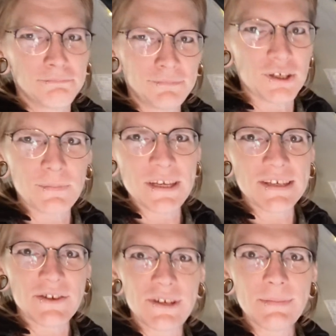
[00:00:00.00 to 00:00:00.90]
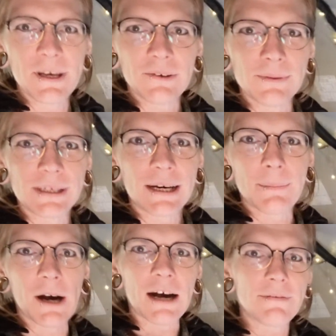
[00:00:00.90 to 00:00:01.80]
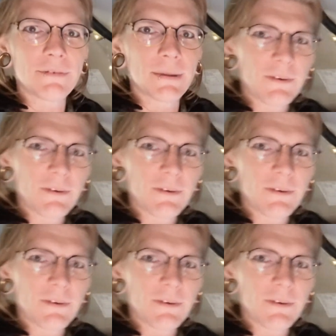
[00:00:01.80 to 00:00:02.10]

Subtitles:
just piece of sheet metal would come off, and I'm